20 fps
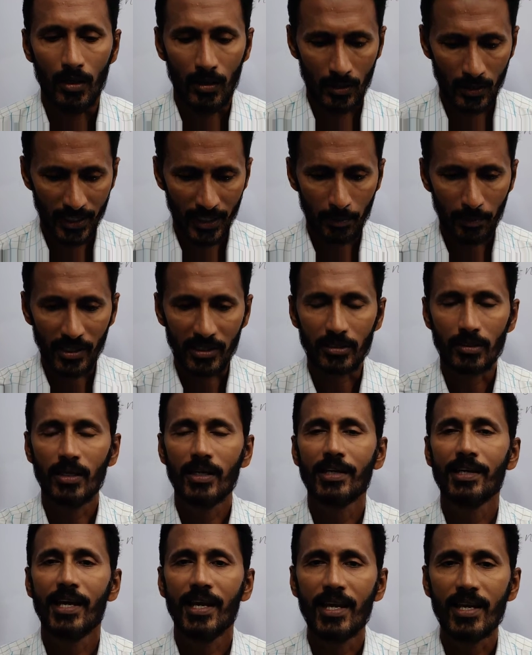On a
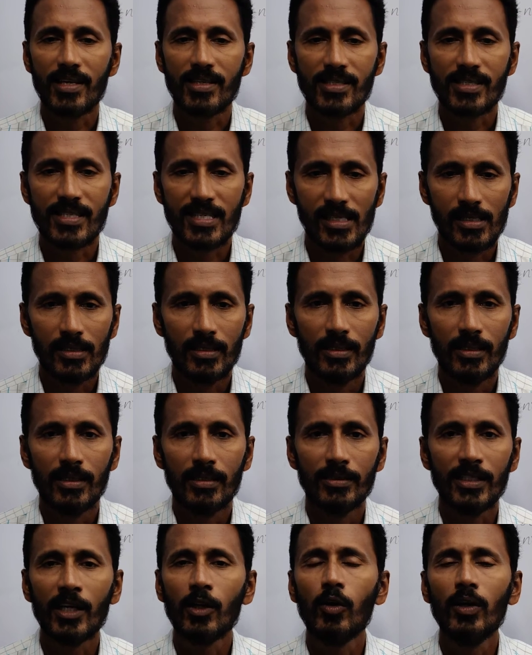particular dais,
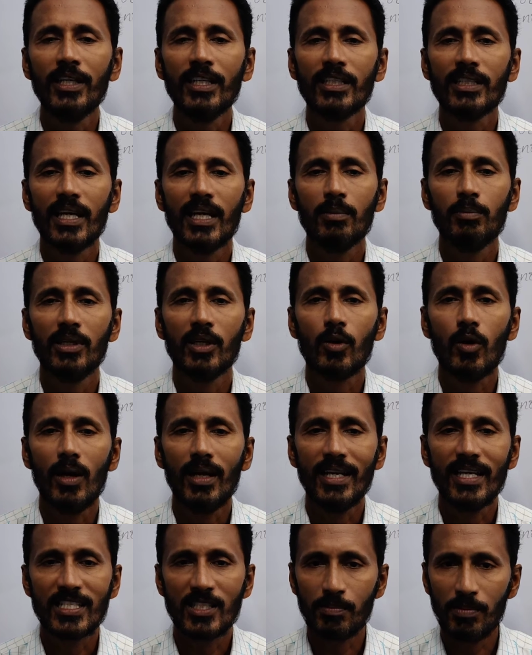then only it can be
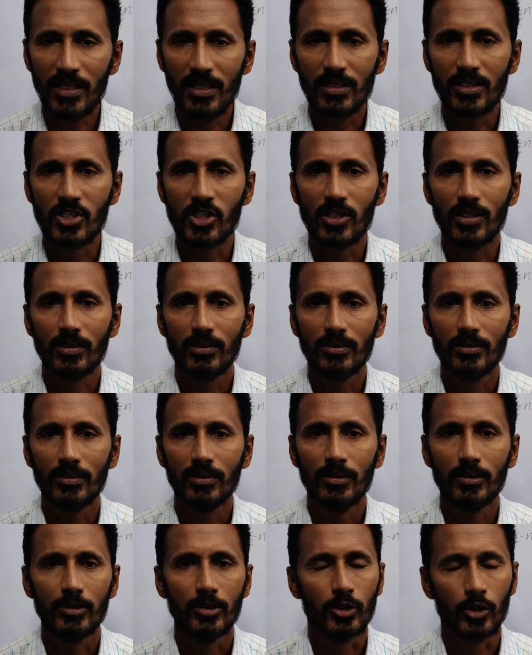called as speech.
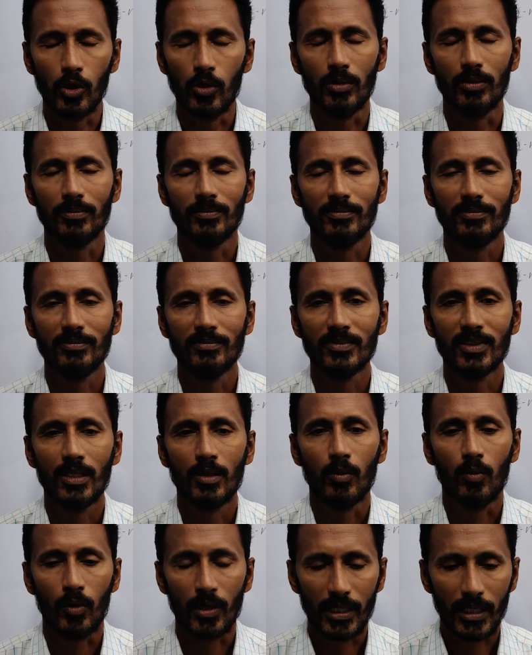No,
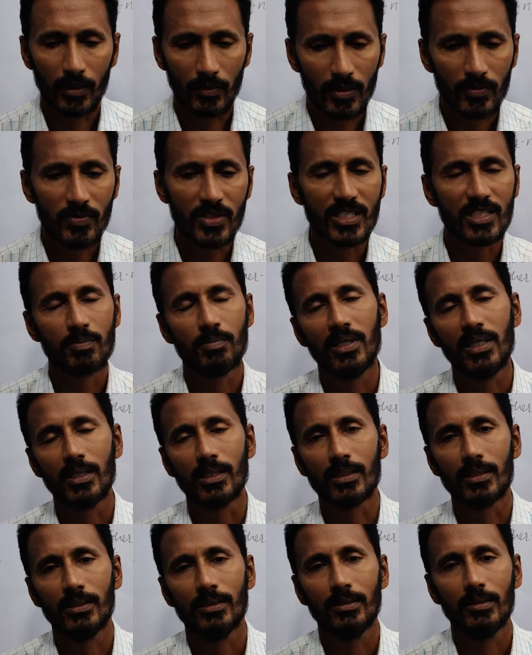whatever we
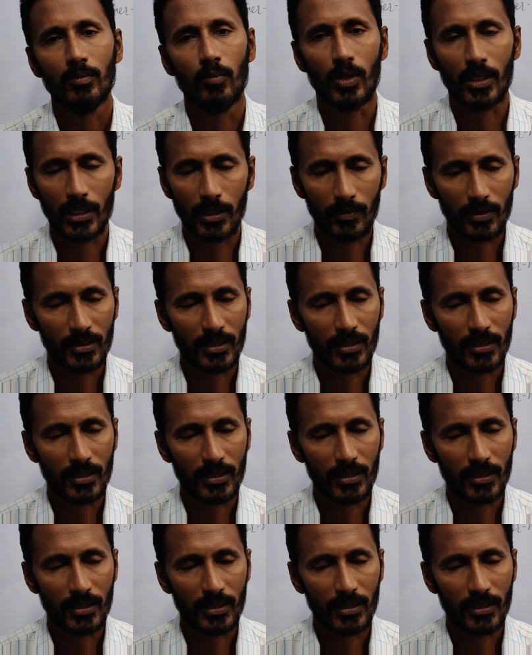speak, whatever